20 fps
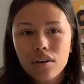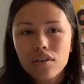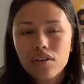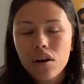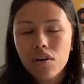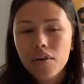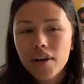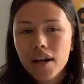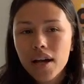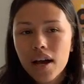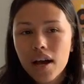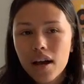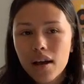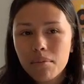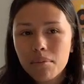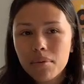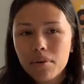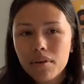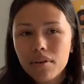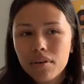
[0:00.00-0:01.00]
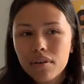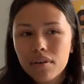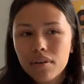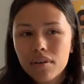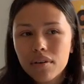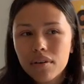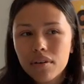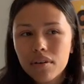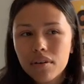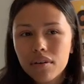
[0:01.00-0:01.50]
growing up,
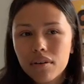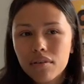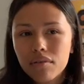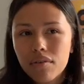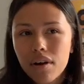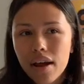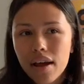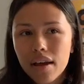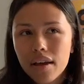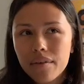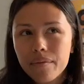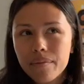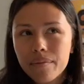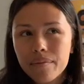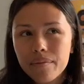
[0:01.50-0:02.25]
right?